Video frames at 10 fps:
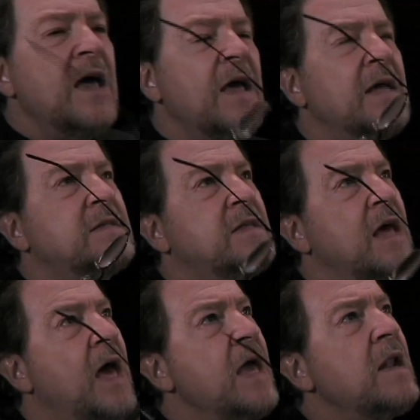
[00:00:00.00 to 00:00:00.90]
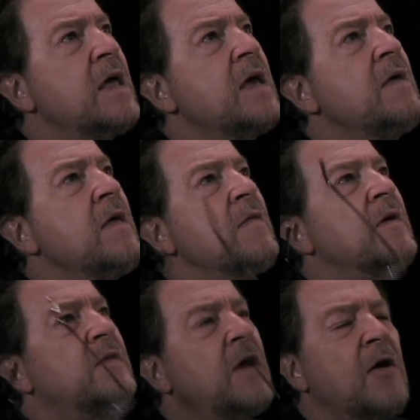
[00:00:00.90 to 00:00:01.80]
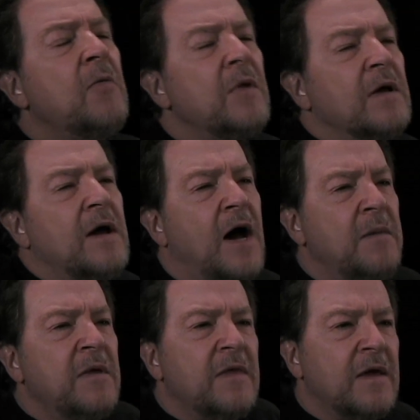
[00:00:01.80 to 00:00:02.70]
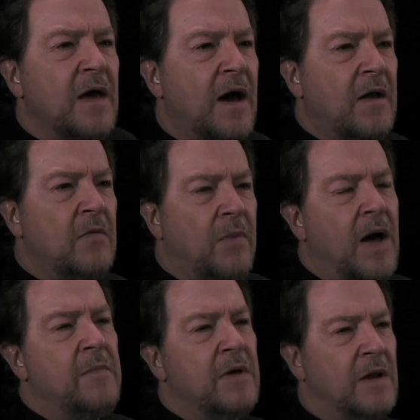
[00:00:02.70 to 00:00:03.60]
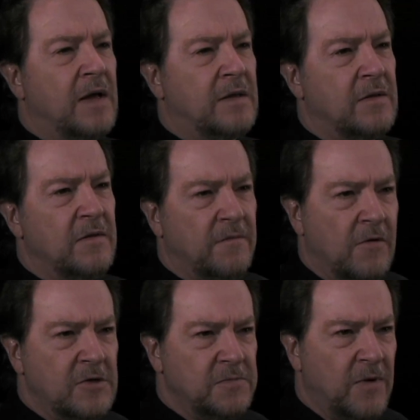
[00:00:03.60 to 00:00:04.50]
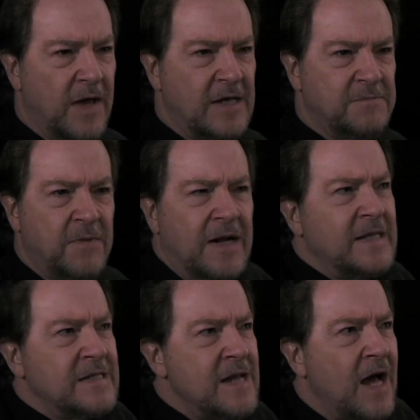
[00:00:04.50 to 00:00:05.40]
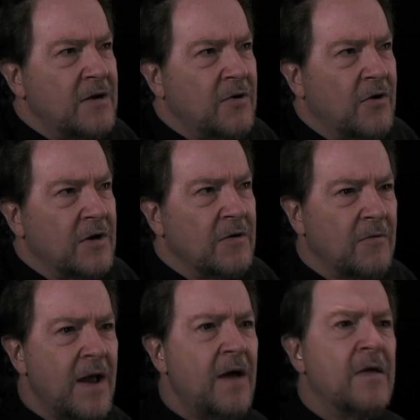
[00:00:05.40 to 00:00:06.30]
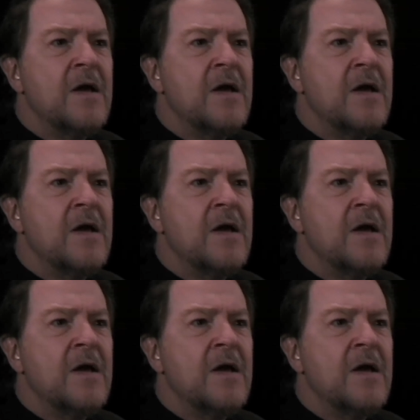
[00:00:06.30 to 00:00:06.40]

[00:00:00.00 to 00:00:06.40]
It's the ailing, the terrible economy that got Obama elected in the first place, but it's not turning around.